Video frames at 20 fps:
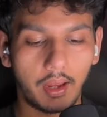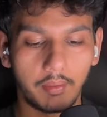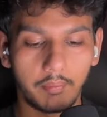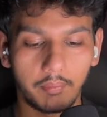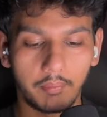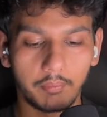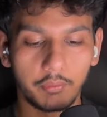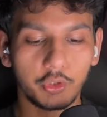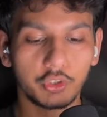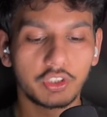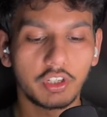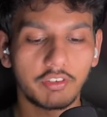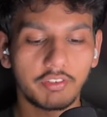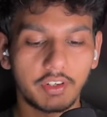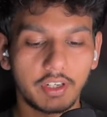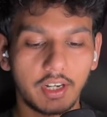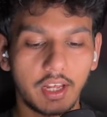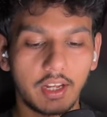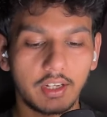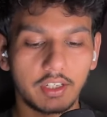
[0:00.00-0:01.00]
mutual
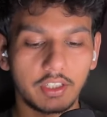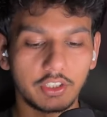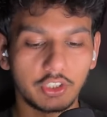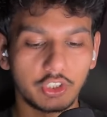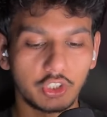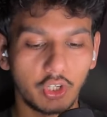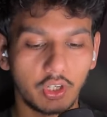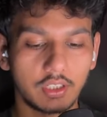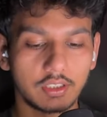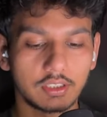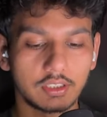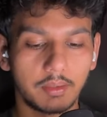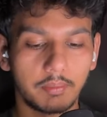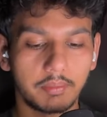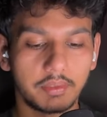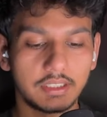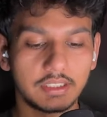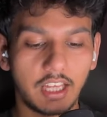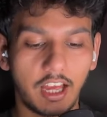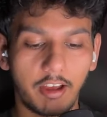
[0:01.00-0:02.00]
fund and insurance
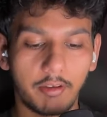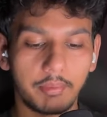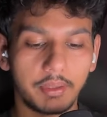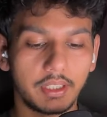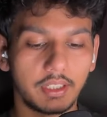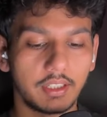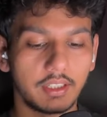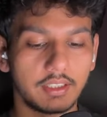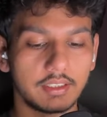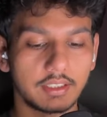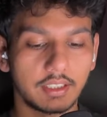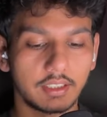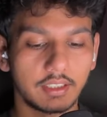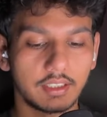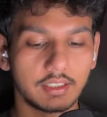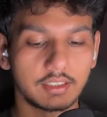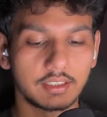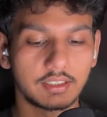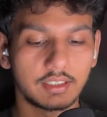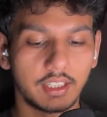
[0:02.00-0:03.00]
companies have been increasing
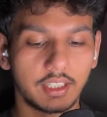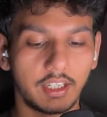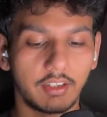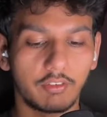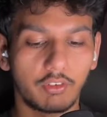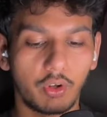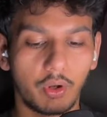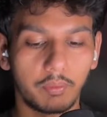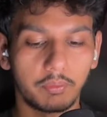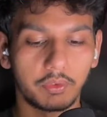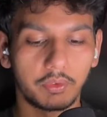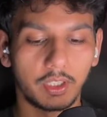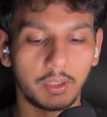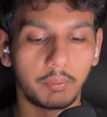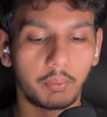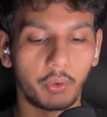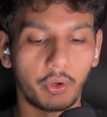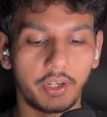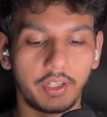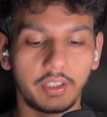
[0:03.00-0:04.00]
their stake from
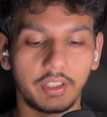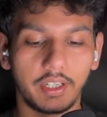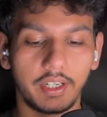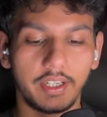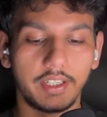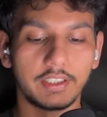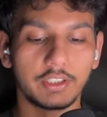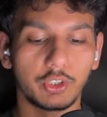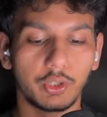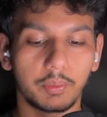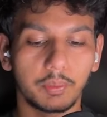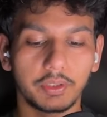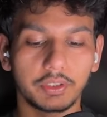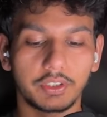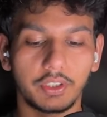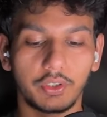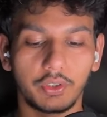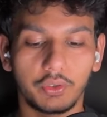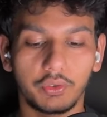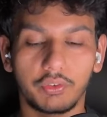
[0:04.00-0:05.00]

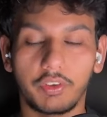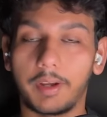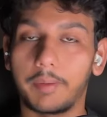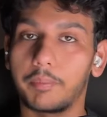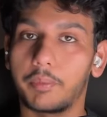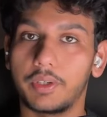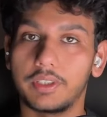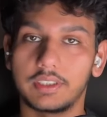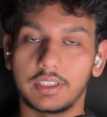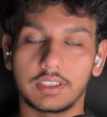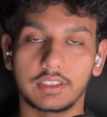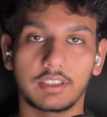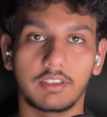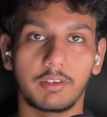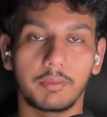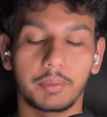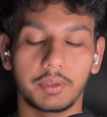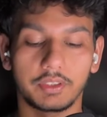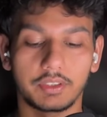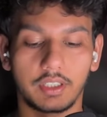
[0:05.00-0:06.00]
3.80% to
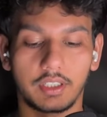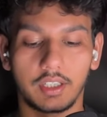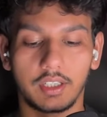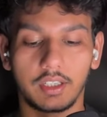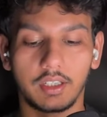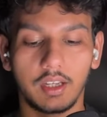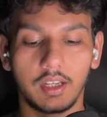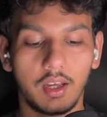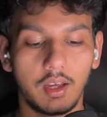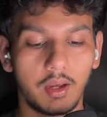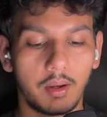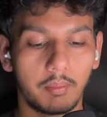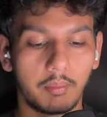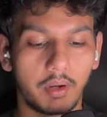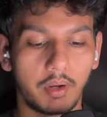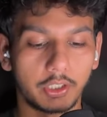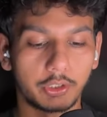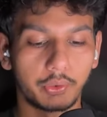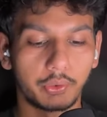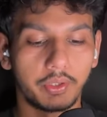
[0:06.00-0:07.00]
5.67% in
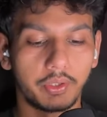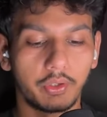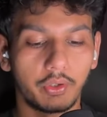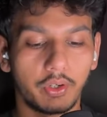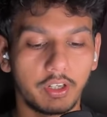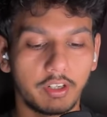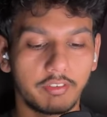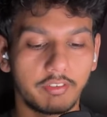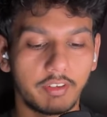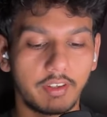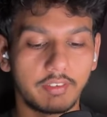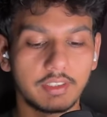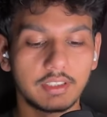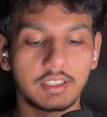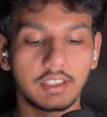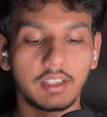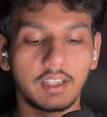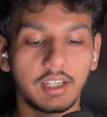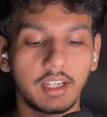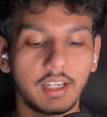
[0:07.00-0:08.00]
March 2025. This
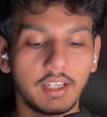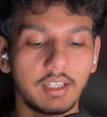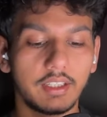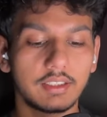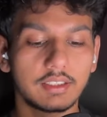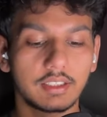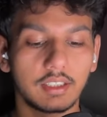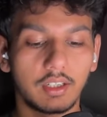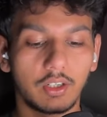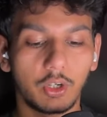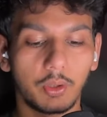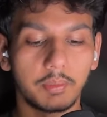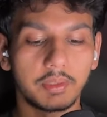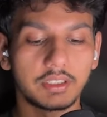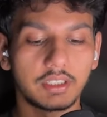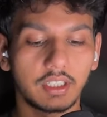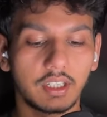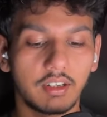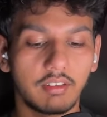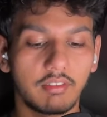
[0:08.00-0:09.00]
indicates
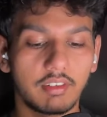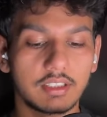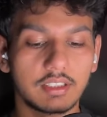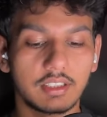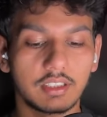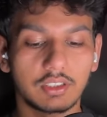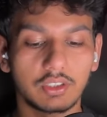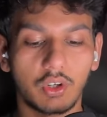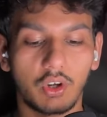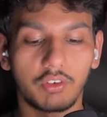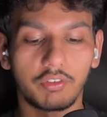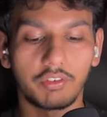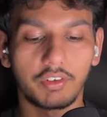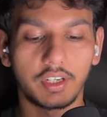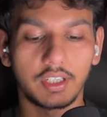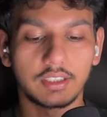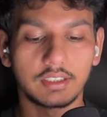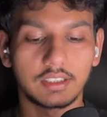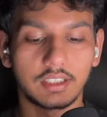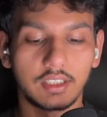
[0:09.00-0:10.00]
domestic investors'
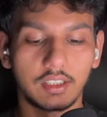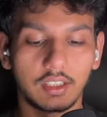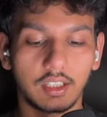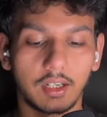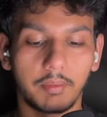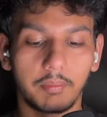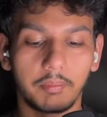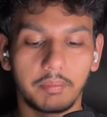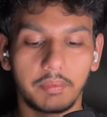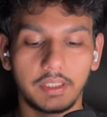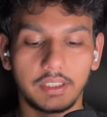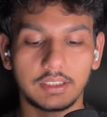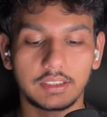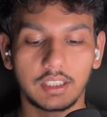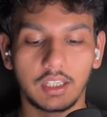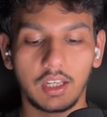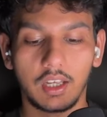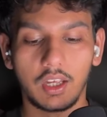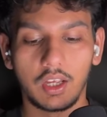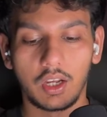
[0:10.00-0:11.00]
confidence in the company's
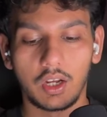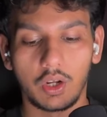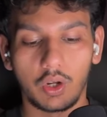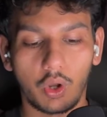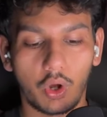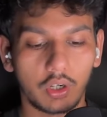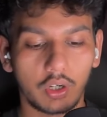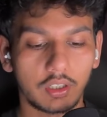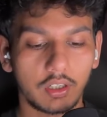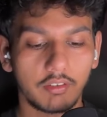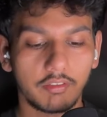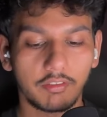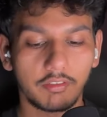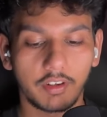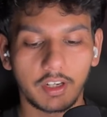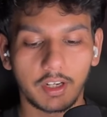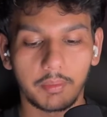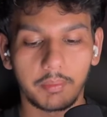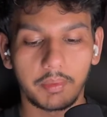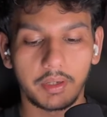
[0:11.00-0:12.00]
long term
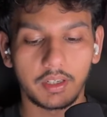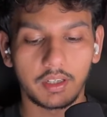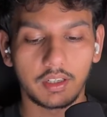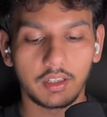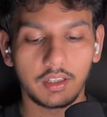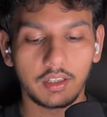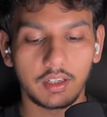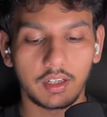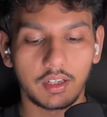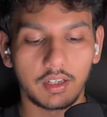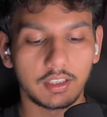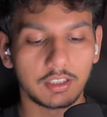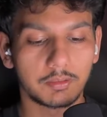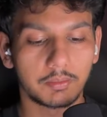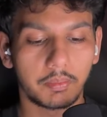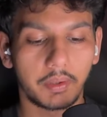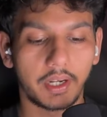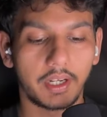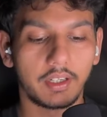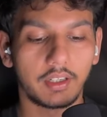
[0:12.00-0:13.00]
fundamental
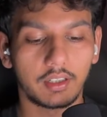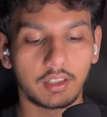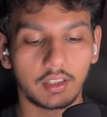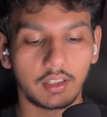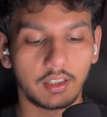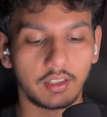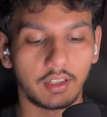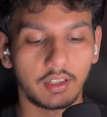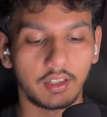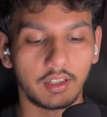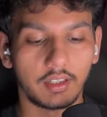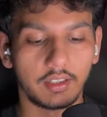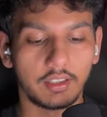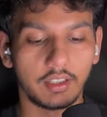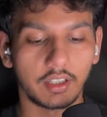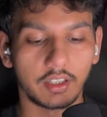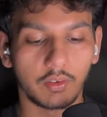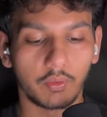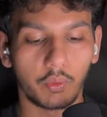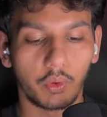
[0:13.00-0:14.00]
despite
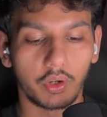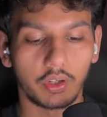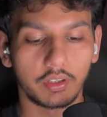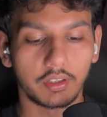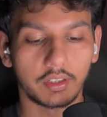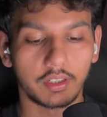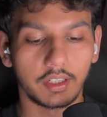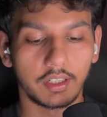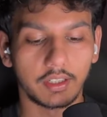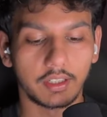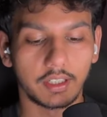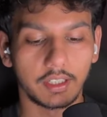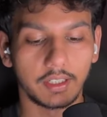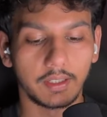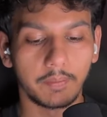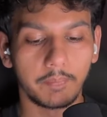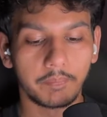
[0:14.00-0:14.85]
near term volatility.